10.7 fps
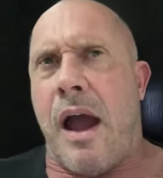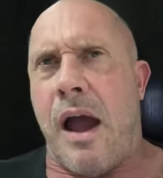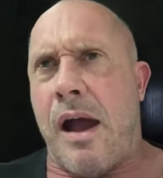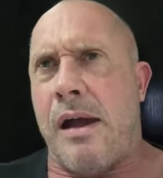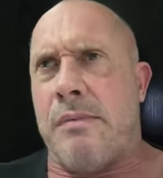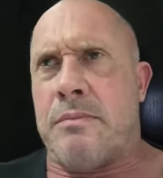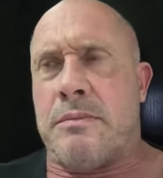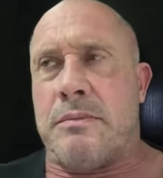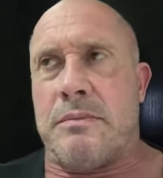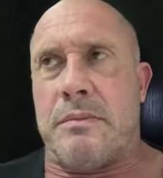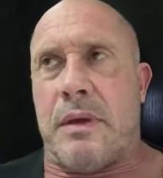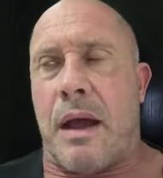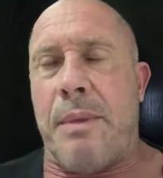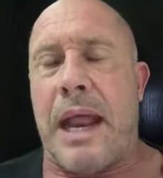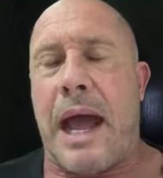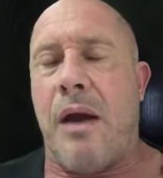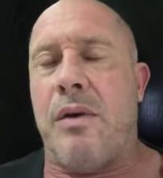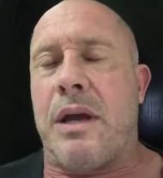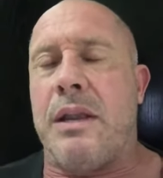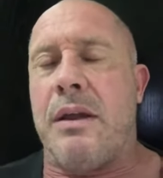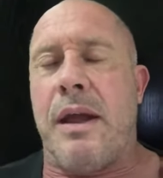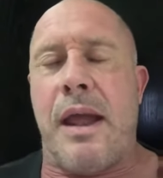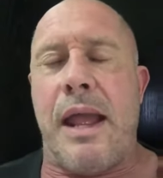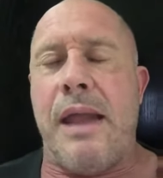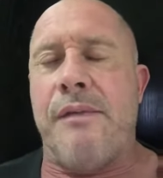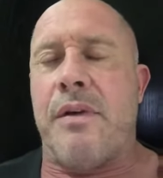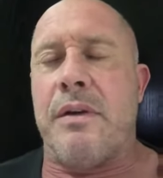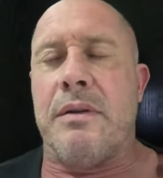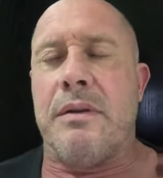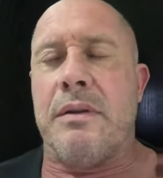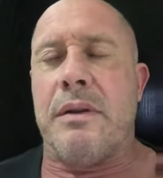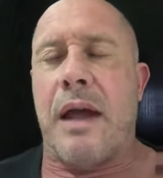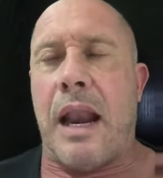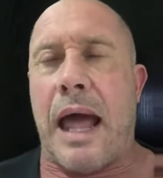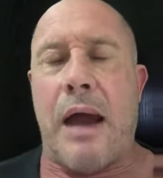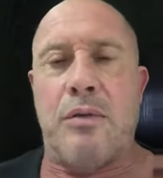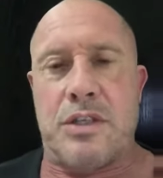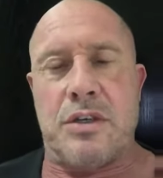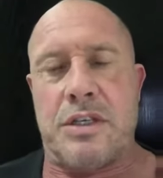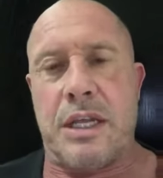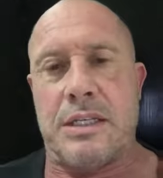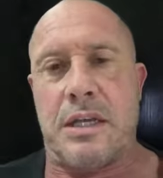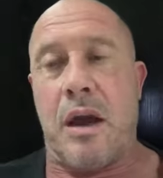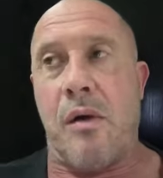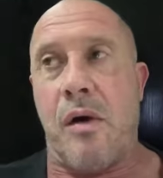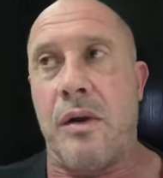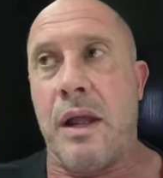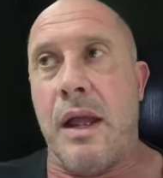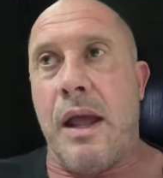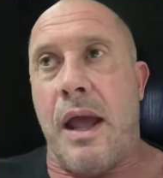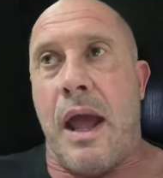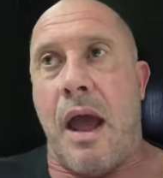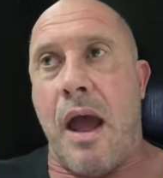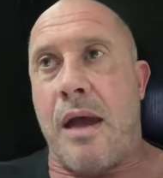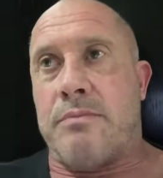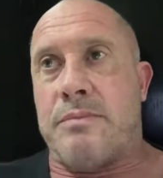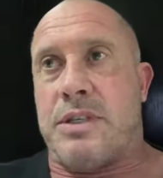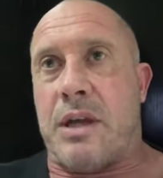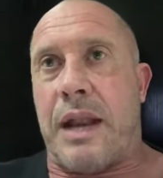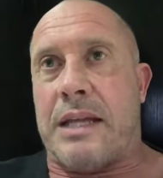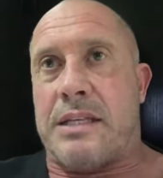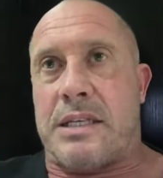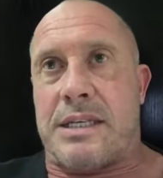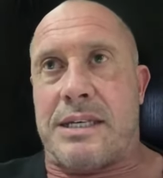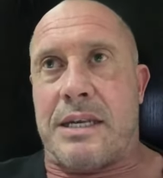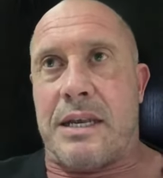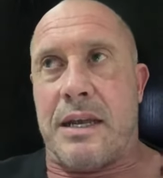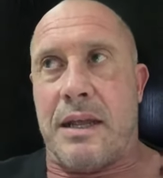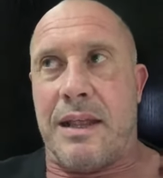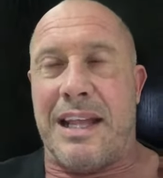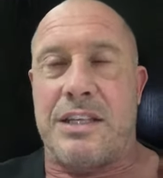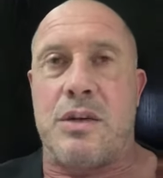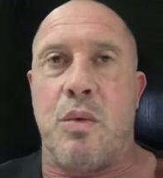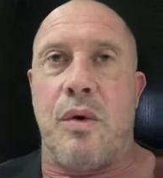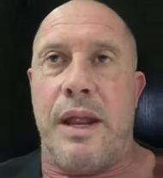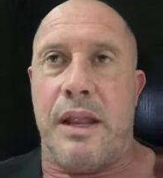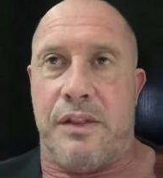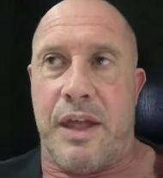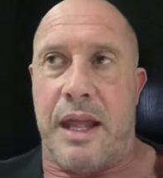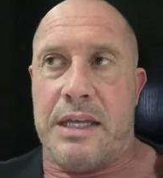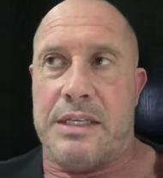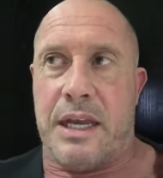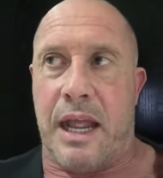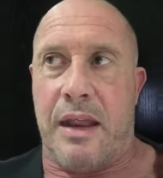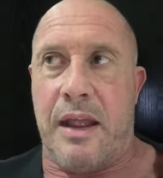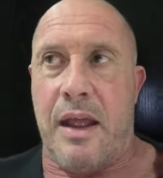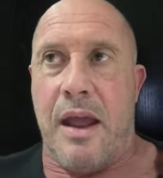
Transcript: I mean, how can you even allow such things to go on? So that's the worrying thing, isn't it?